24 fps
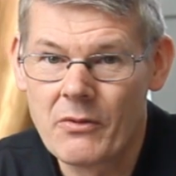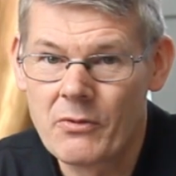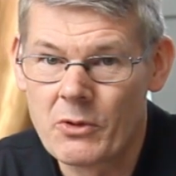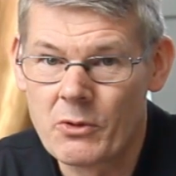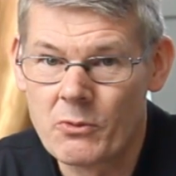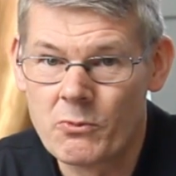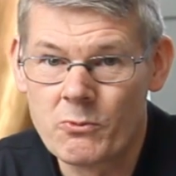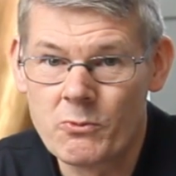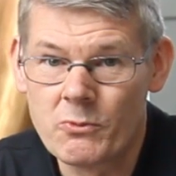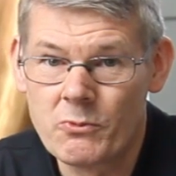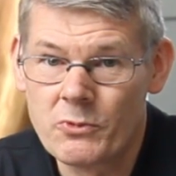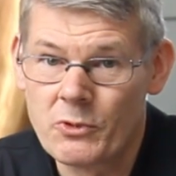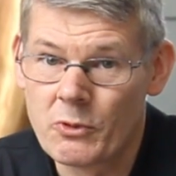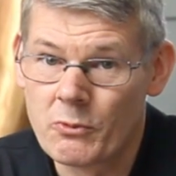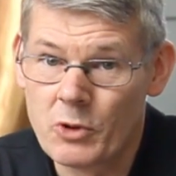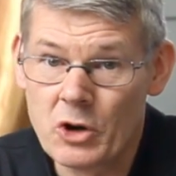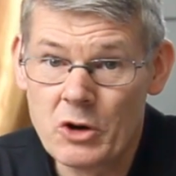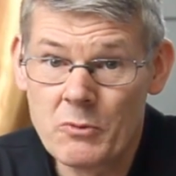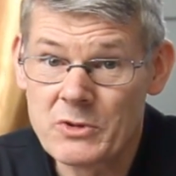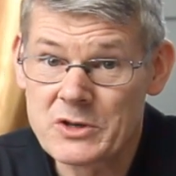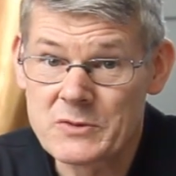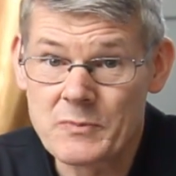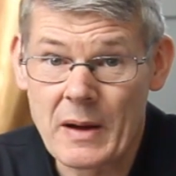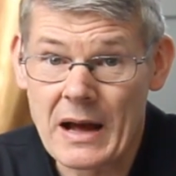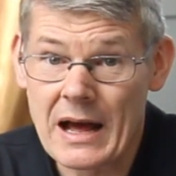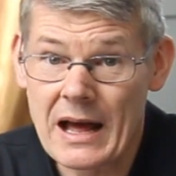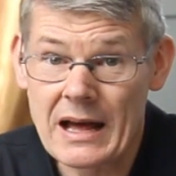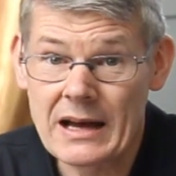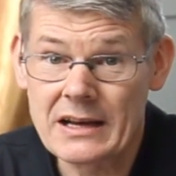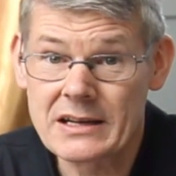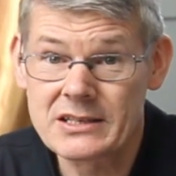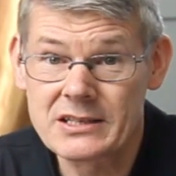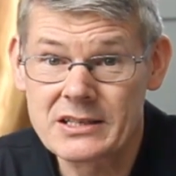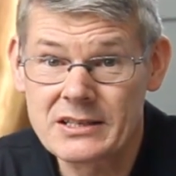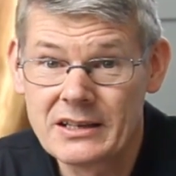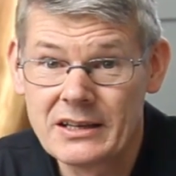The room was
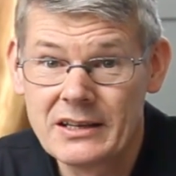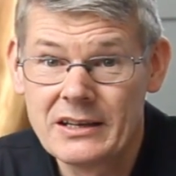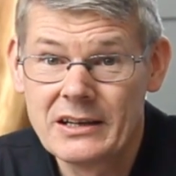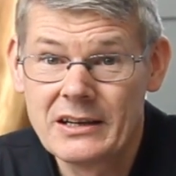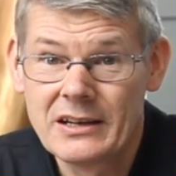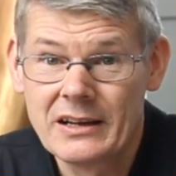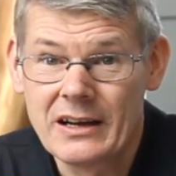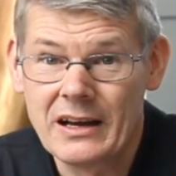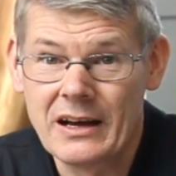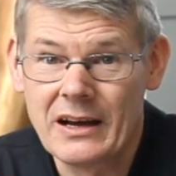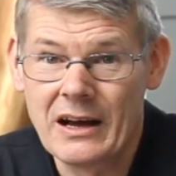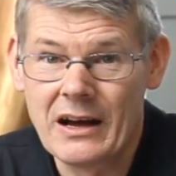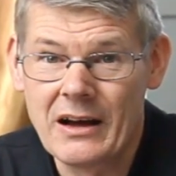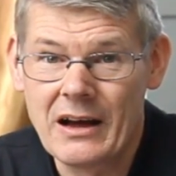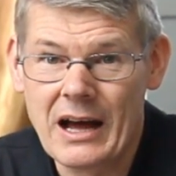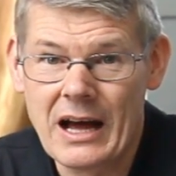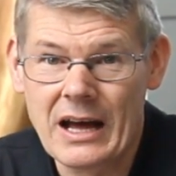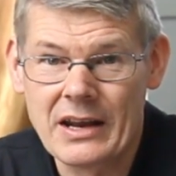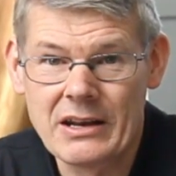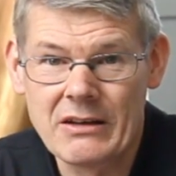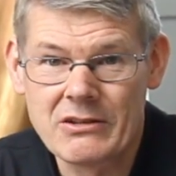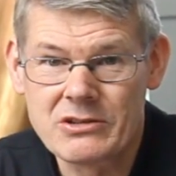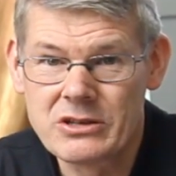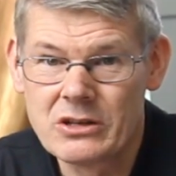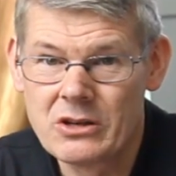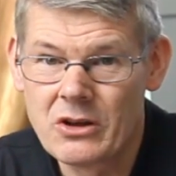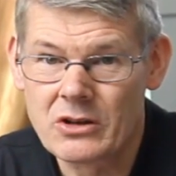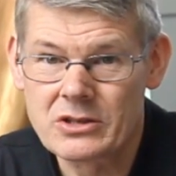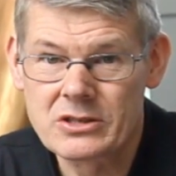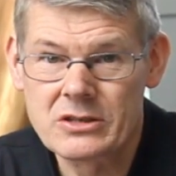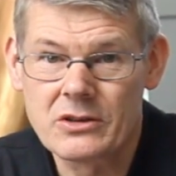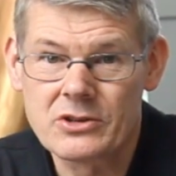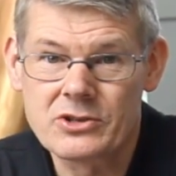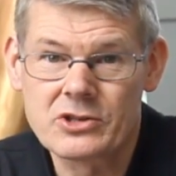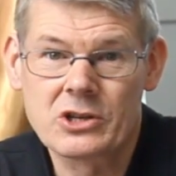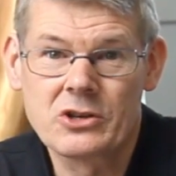packed, and there's
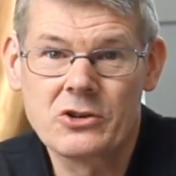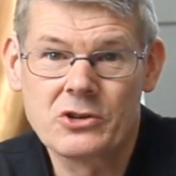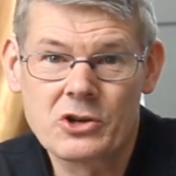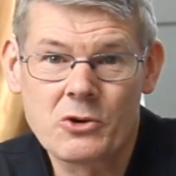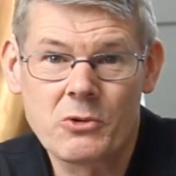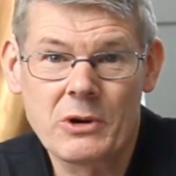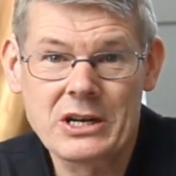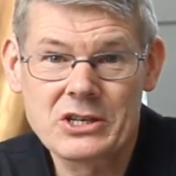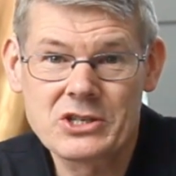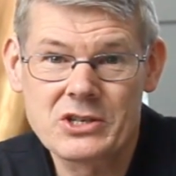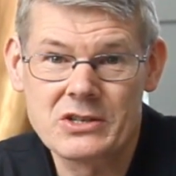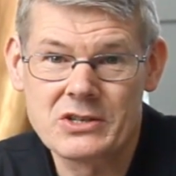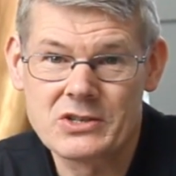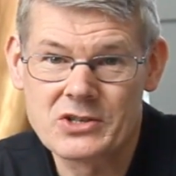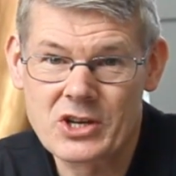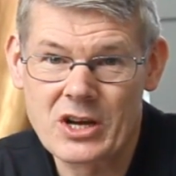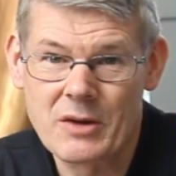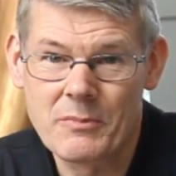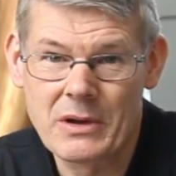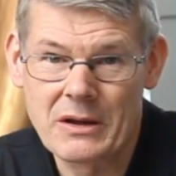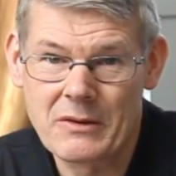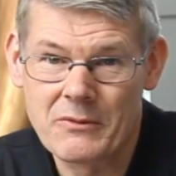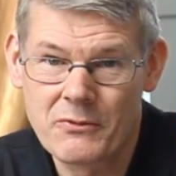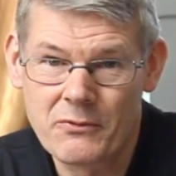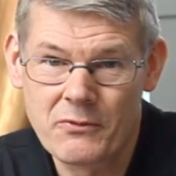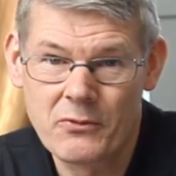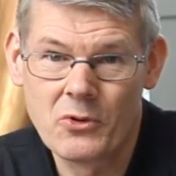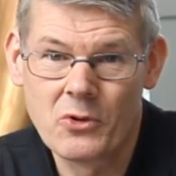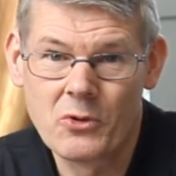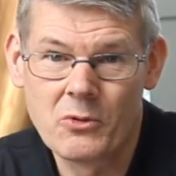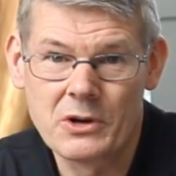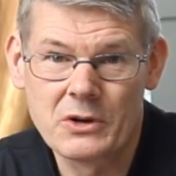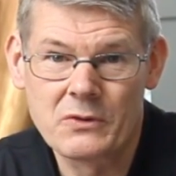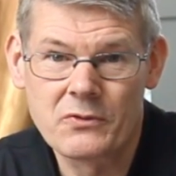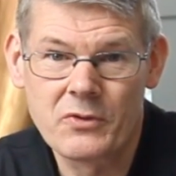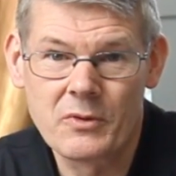lots of good questions coming
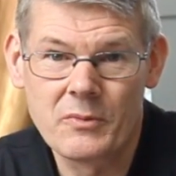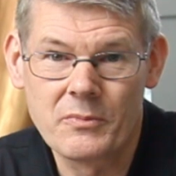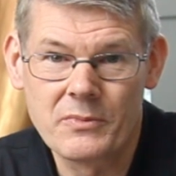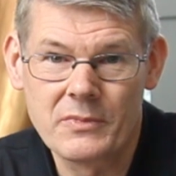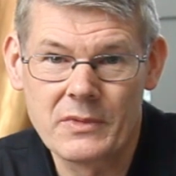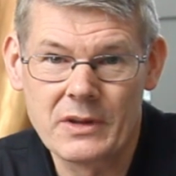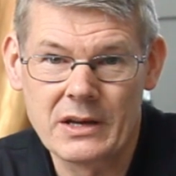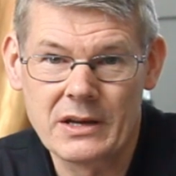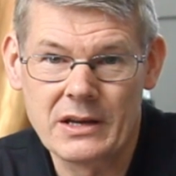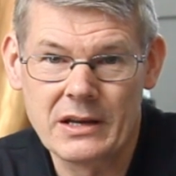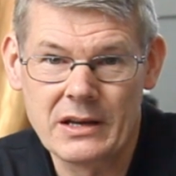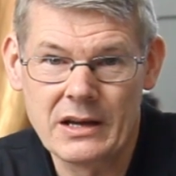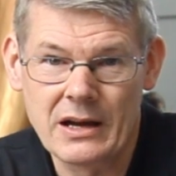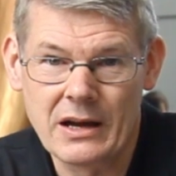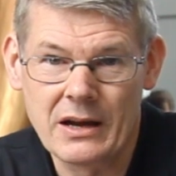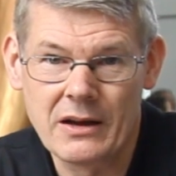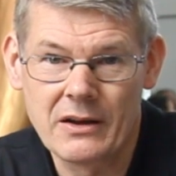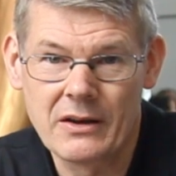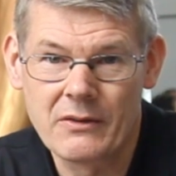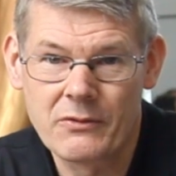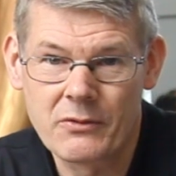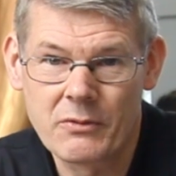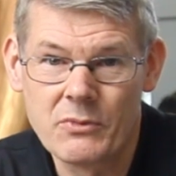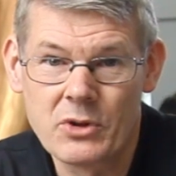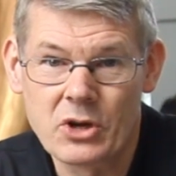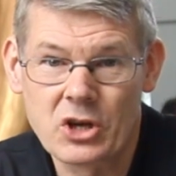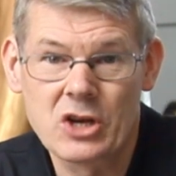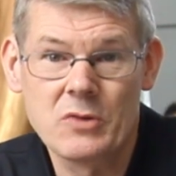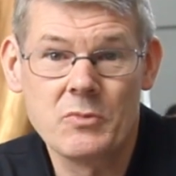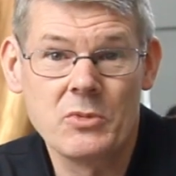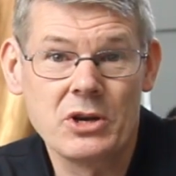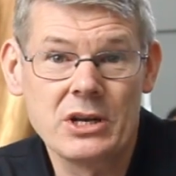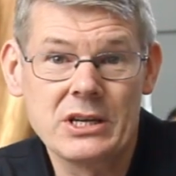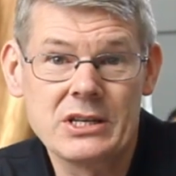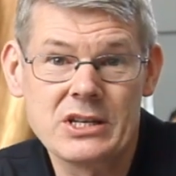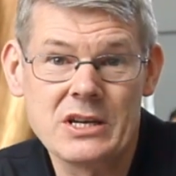forward from the
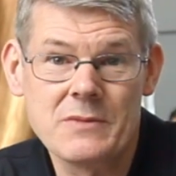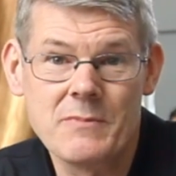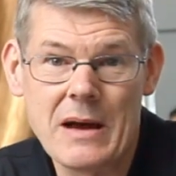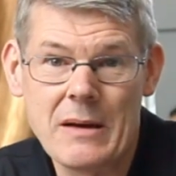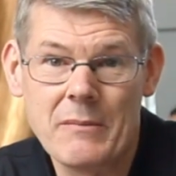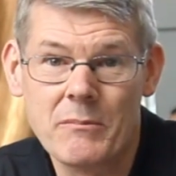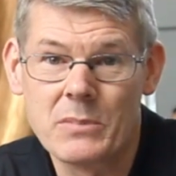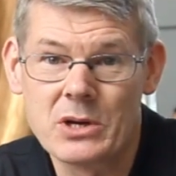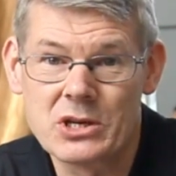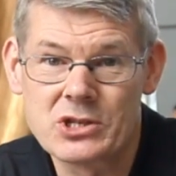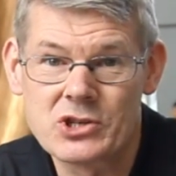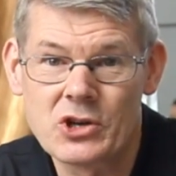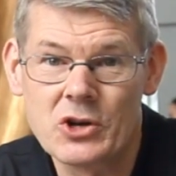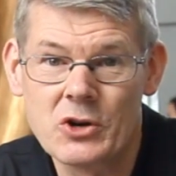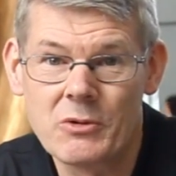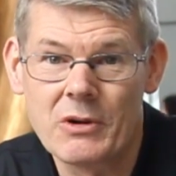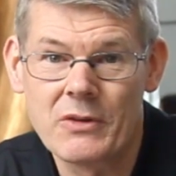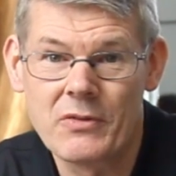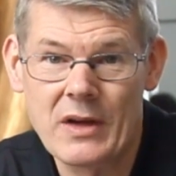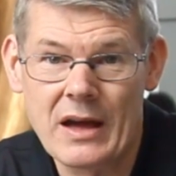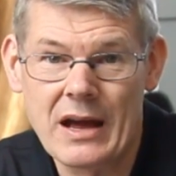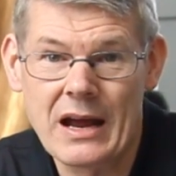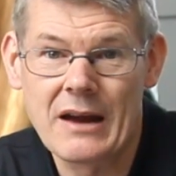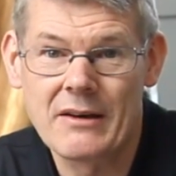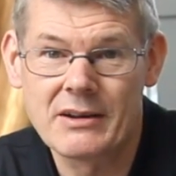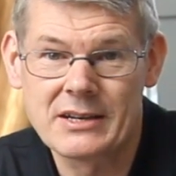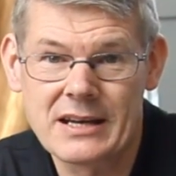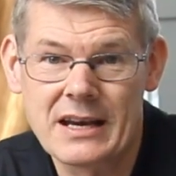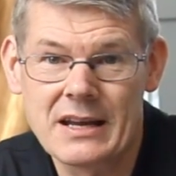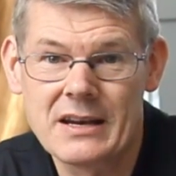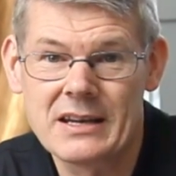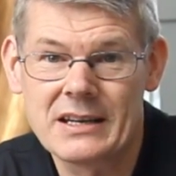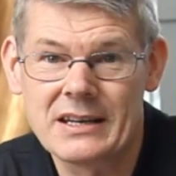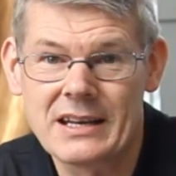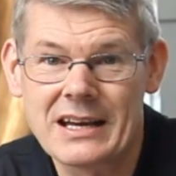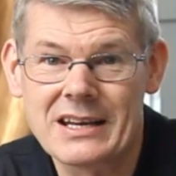community members who were there
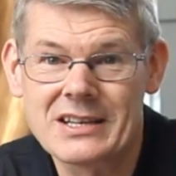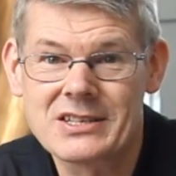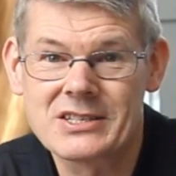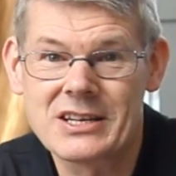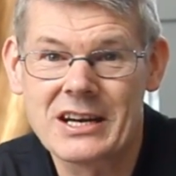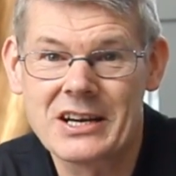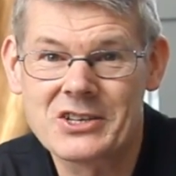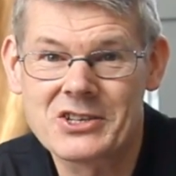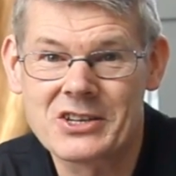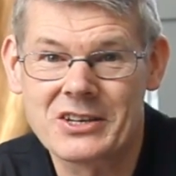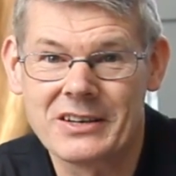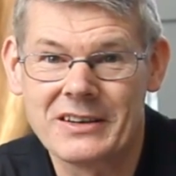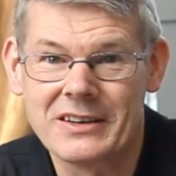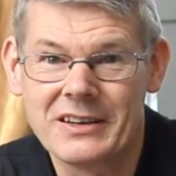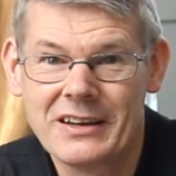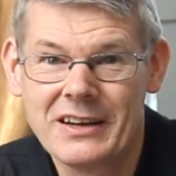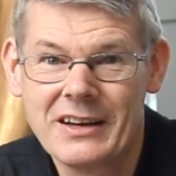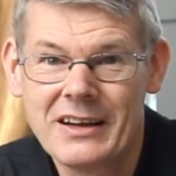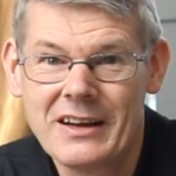attending that session.